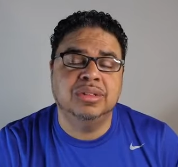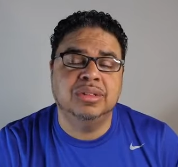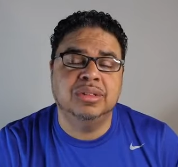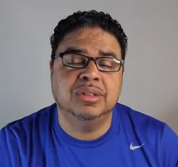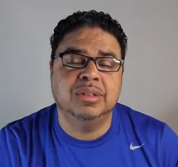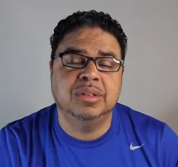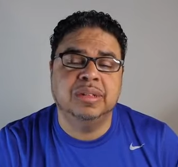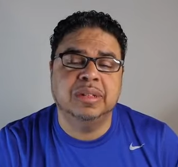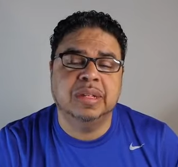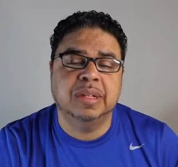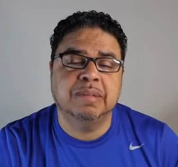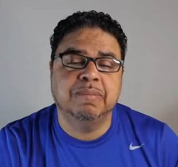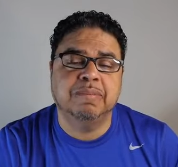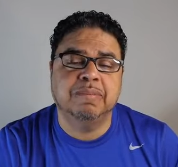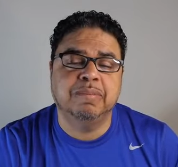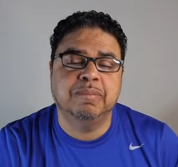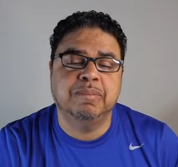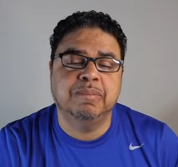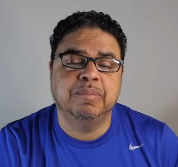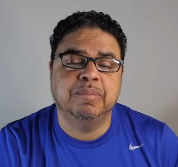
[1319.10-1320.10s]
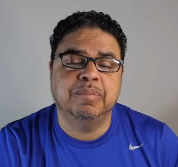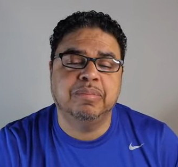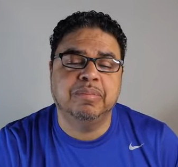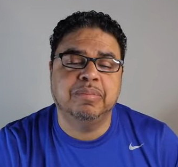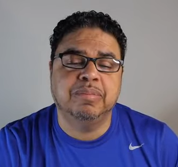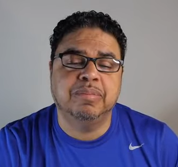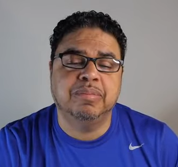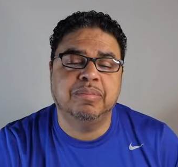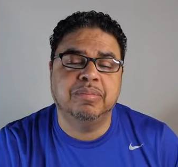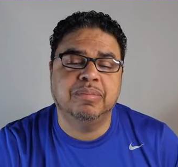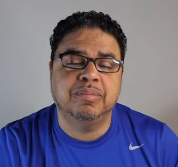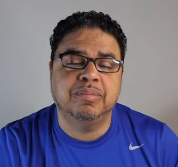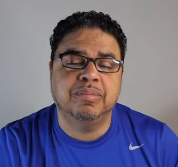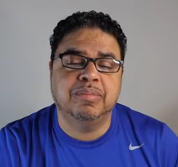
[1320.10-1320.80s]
[no speech]